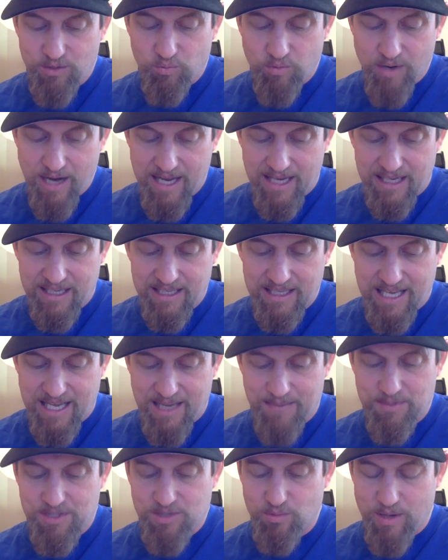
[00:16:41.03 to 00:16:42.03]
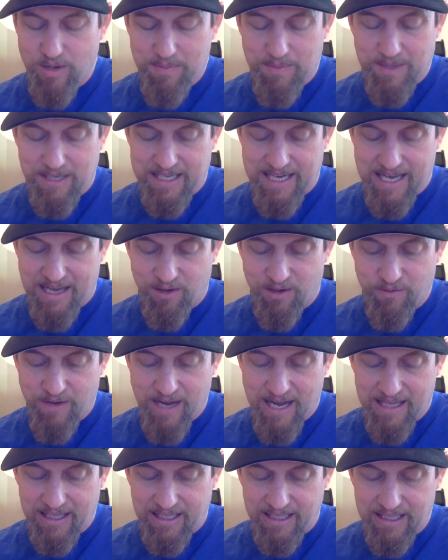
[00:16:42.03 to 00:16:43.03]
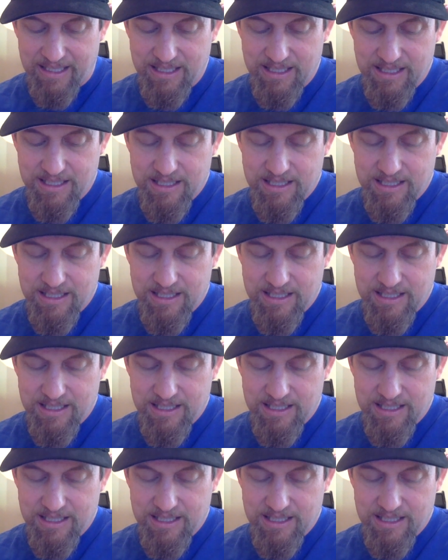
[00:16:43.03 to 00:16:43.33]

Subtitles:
rain came sweeping down a valley.